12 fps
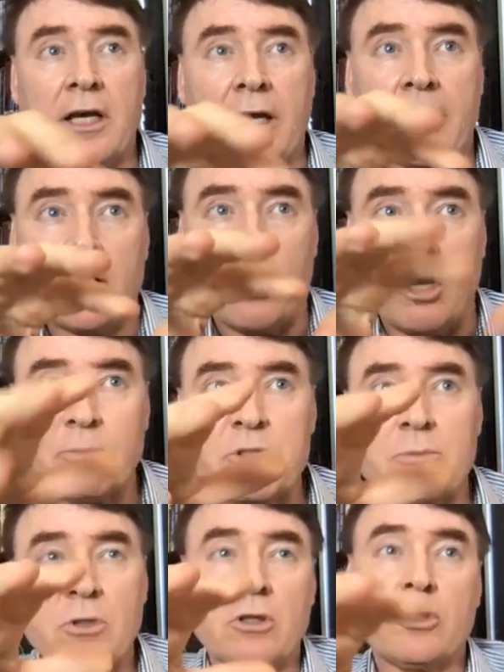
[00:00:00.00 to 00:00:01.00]
in
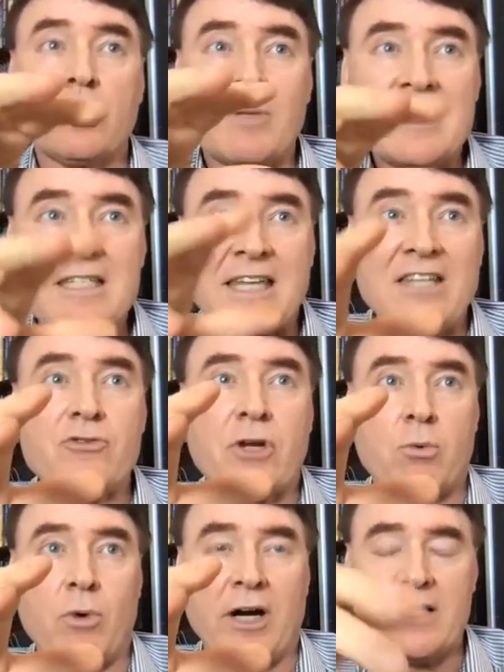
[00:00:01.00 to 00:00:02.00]
optimal
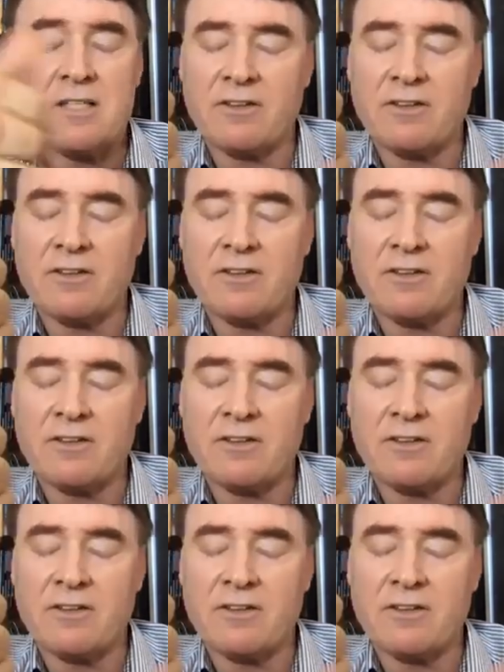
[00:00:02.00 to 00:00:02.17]
human-centric ways.